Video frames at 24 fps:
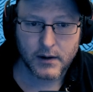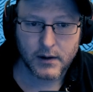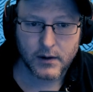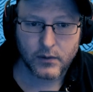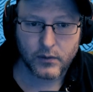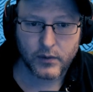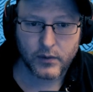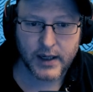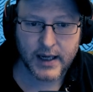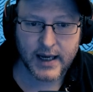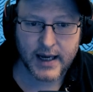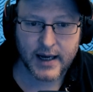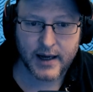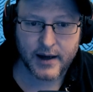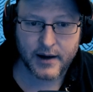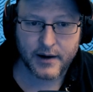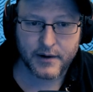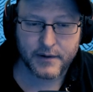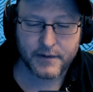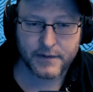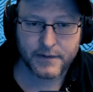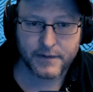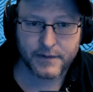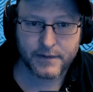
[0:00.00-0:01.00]
we
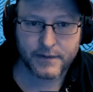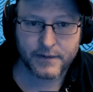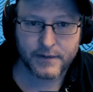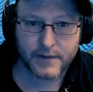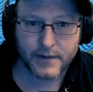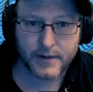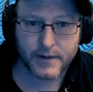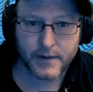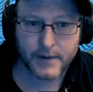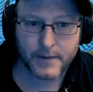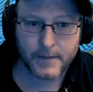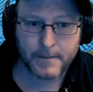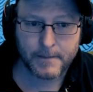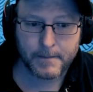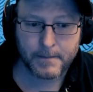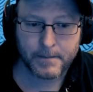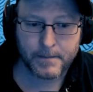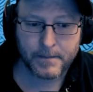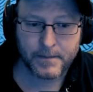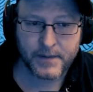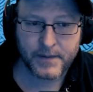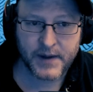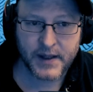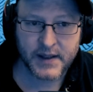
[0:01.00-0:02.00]
have
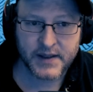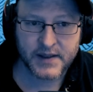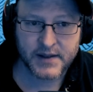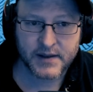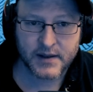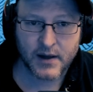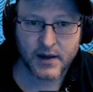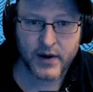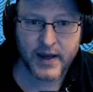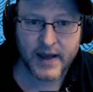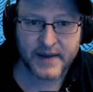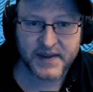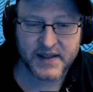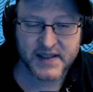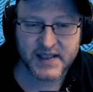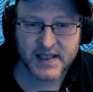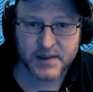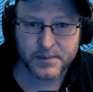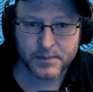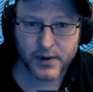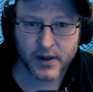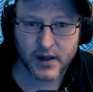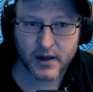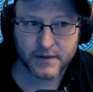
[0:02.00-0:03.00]
this. Oh yeah, this is
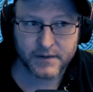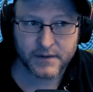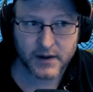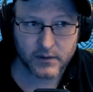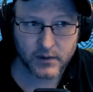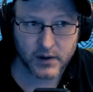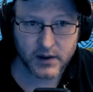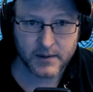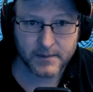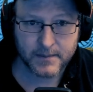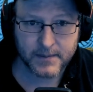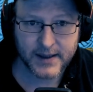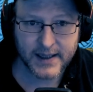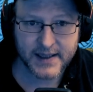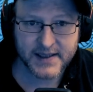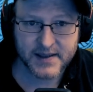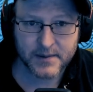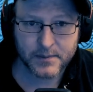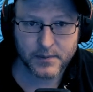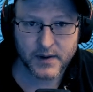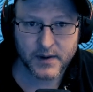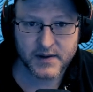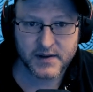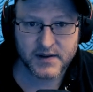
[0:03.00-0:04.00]
perfect. We can place a
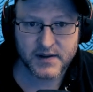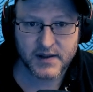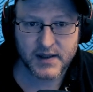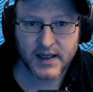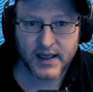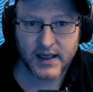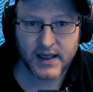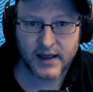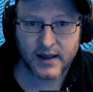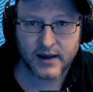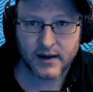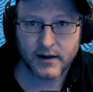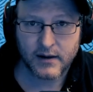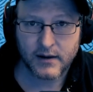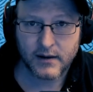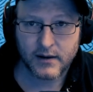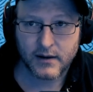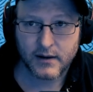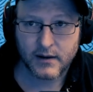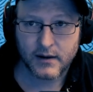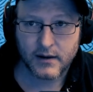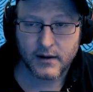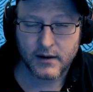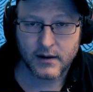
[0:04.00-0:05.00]
presence in here
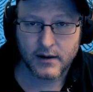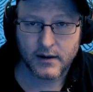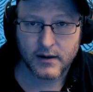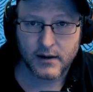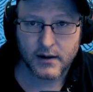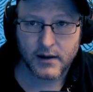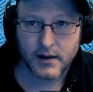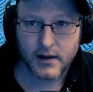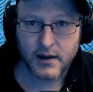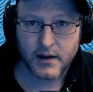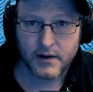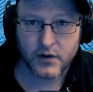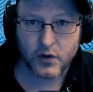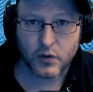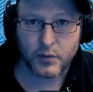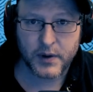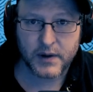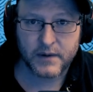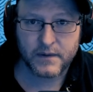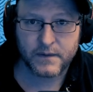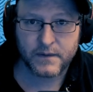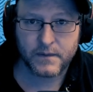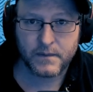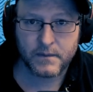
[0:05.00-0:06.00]
that will be
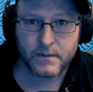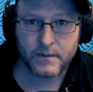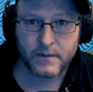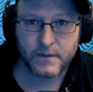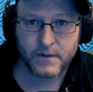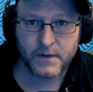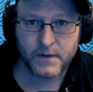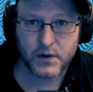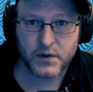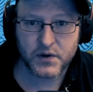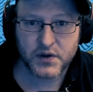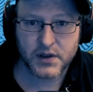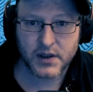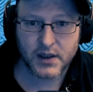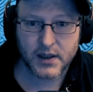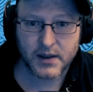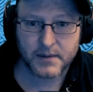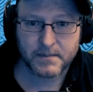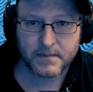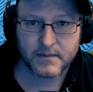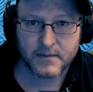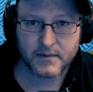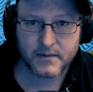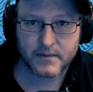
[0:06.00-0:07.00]
future,
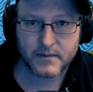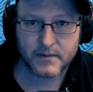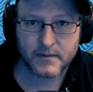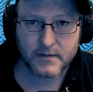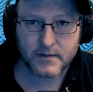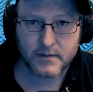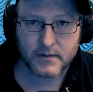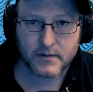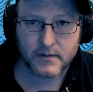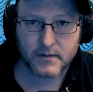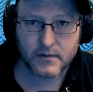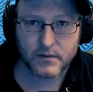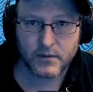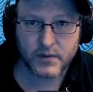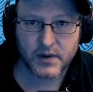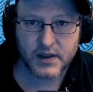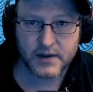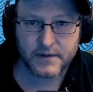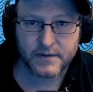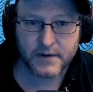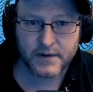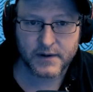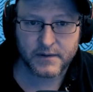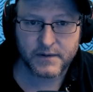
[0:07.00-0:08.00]

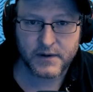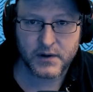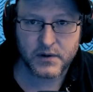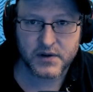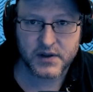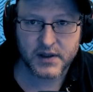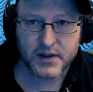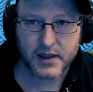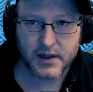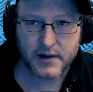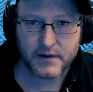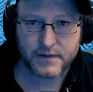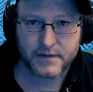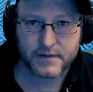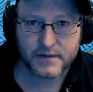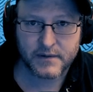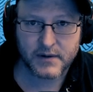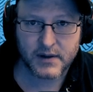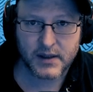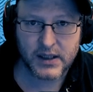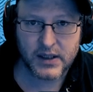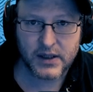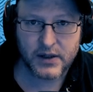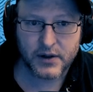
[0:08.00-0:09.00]
for future kind of
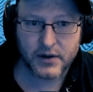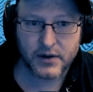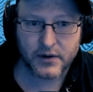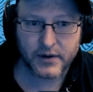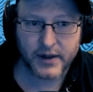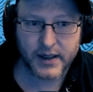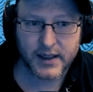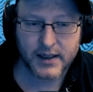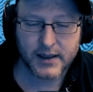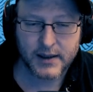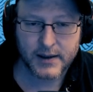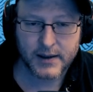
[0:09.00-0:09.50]
luring.